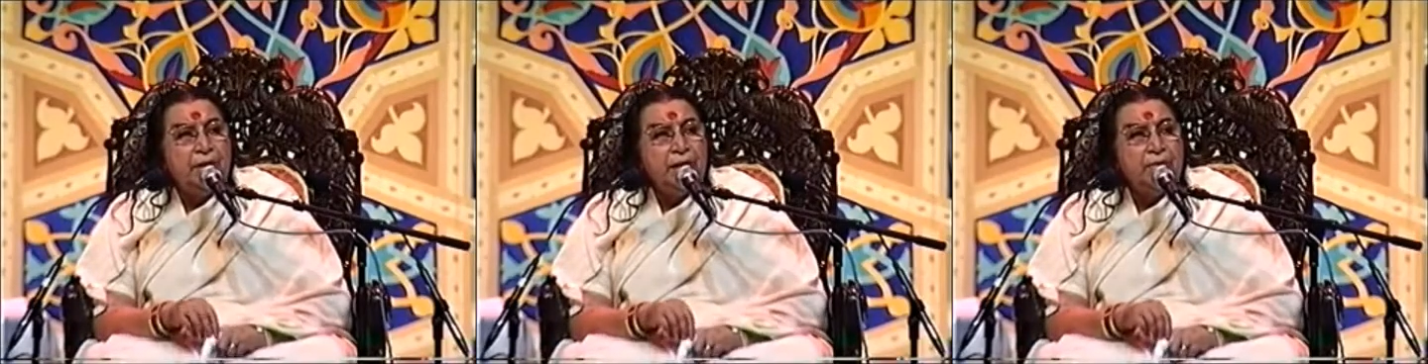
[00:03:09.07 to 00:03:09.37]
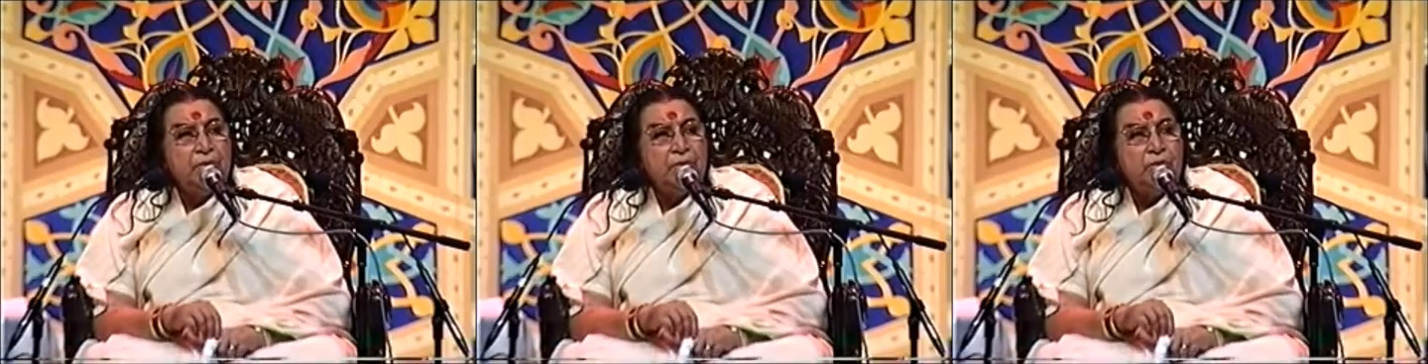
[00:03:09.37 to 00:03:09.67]
I
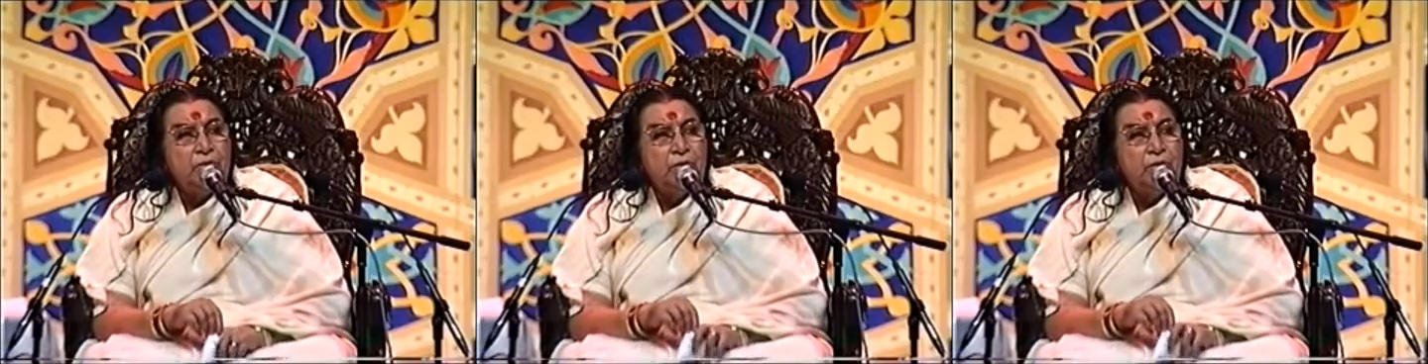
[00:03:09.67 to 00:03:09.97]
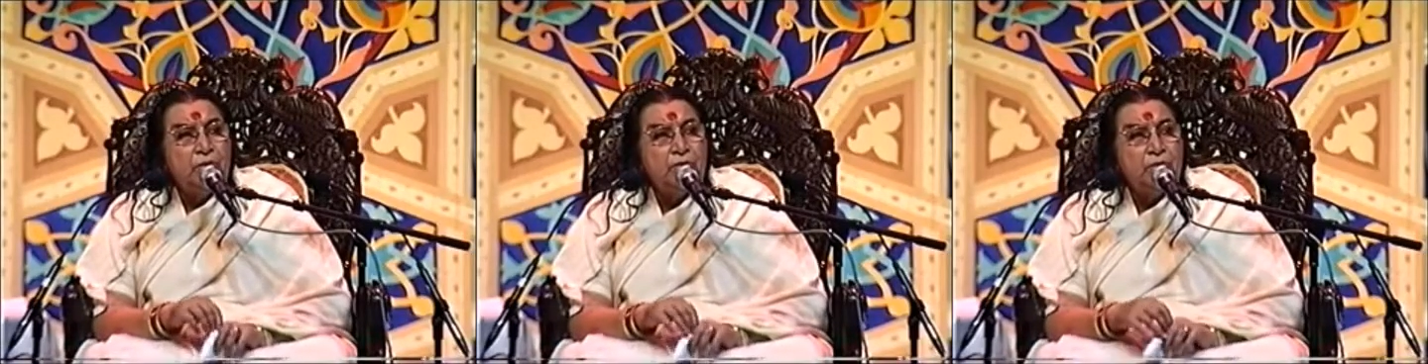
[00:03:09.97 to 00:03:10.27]
was told
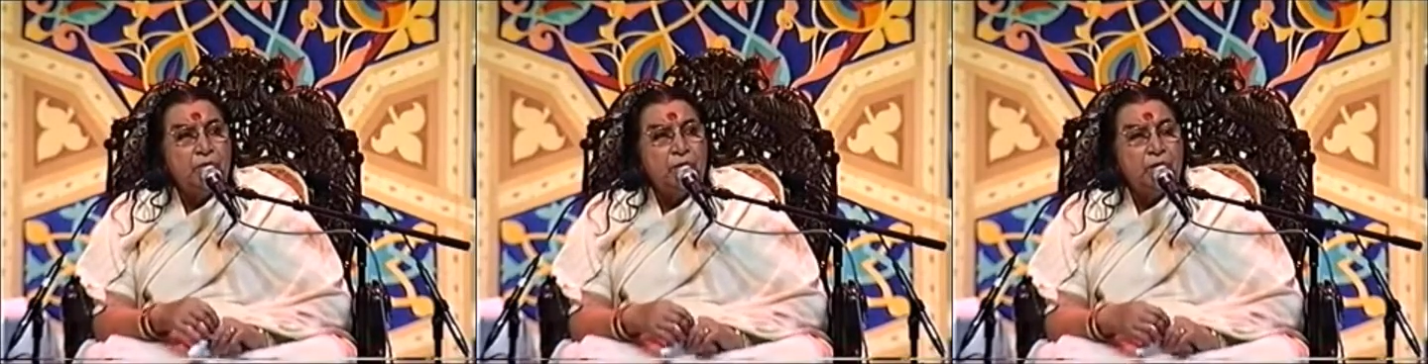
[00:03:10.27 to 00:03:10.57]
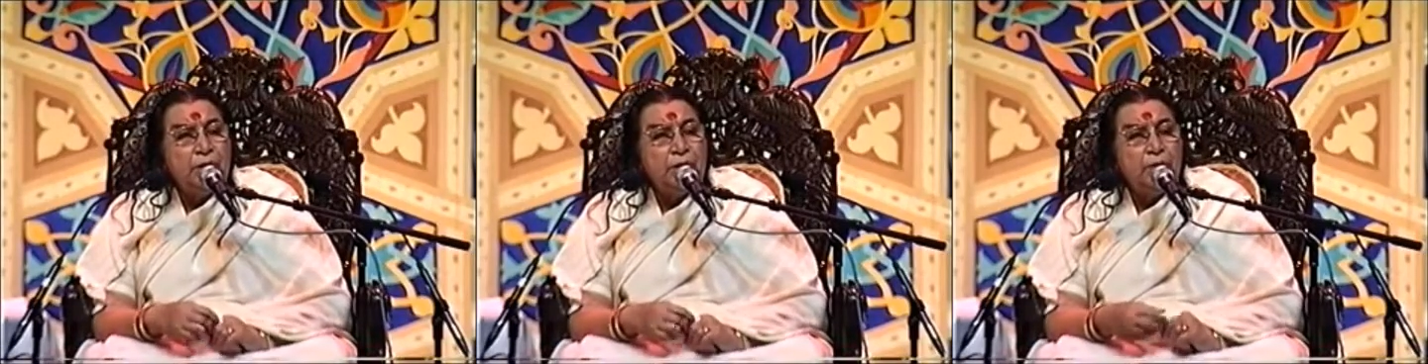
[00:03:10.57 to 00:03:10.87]
also
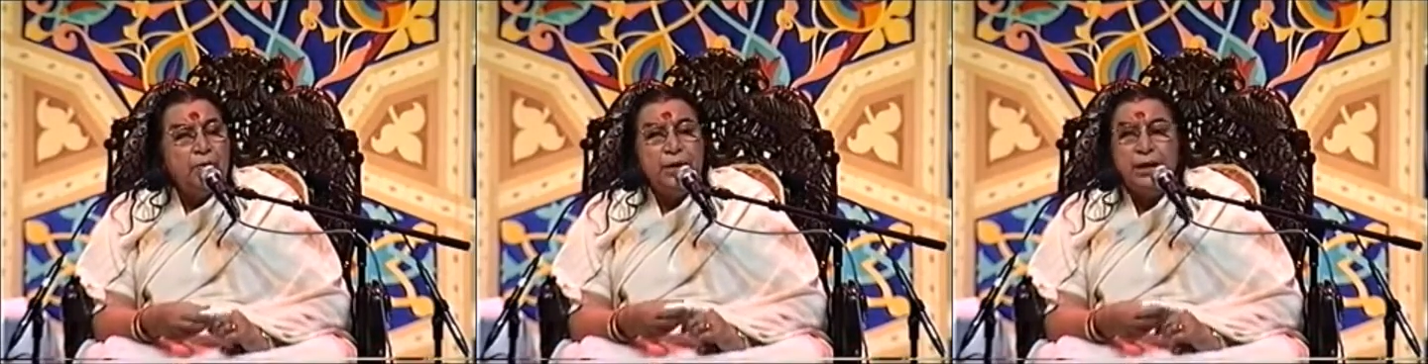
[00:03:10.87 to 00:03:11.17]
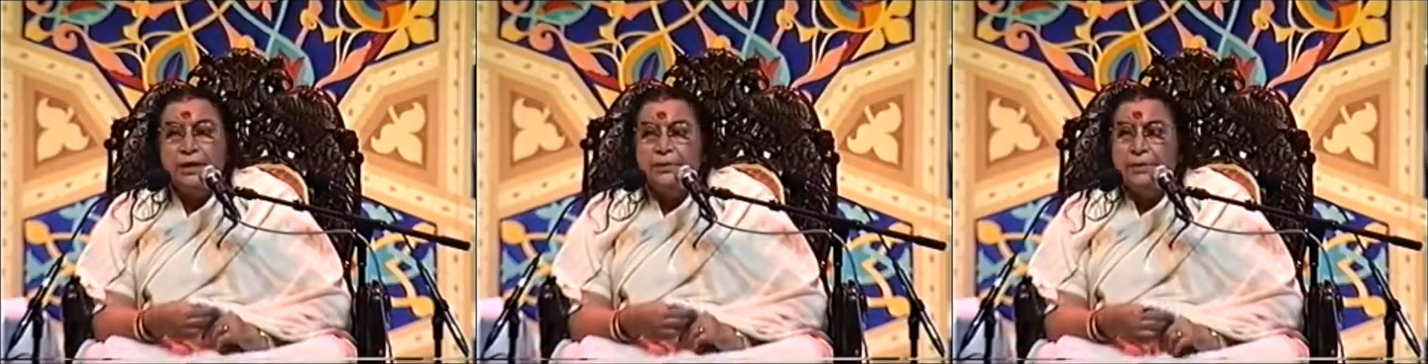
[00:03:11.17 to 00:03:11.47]
that a wing
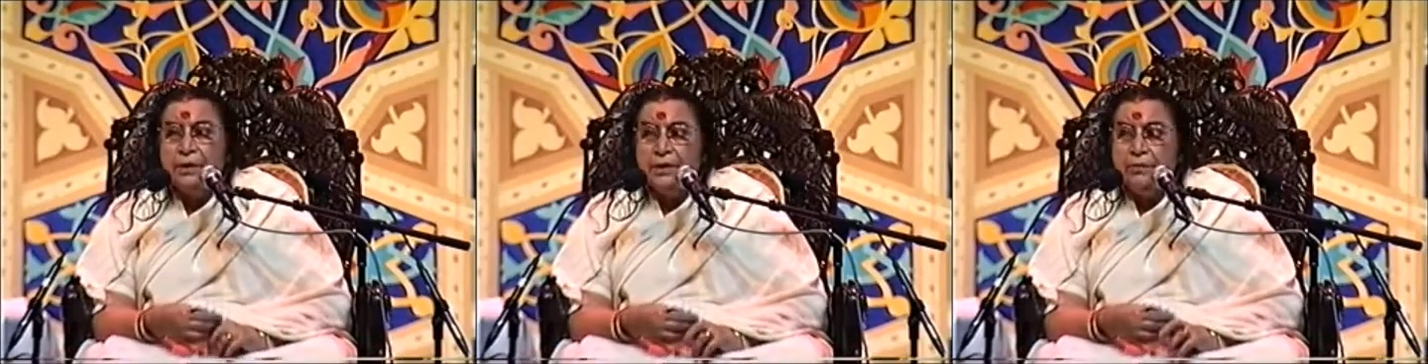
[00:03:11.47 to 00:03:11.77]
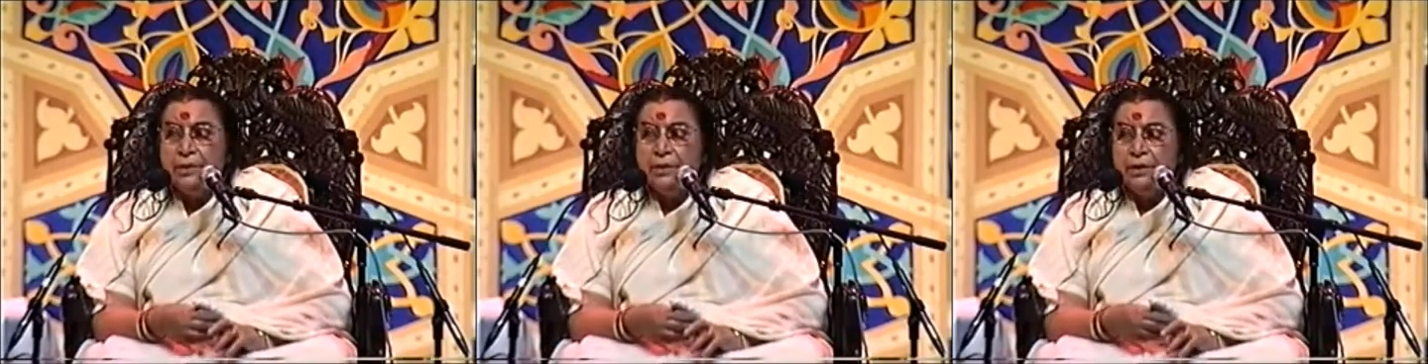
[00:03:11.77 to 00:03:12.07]
has been
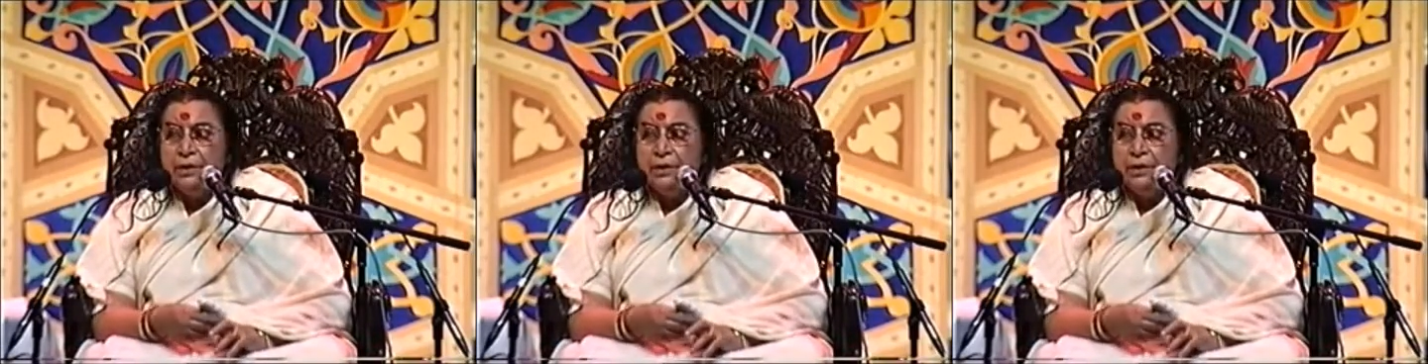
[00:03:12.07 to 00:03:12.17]
given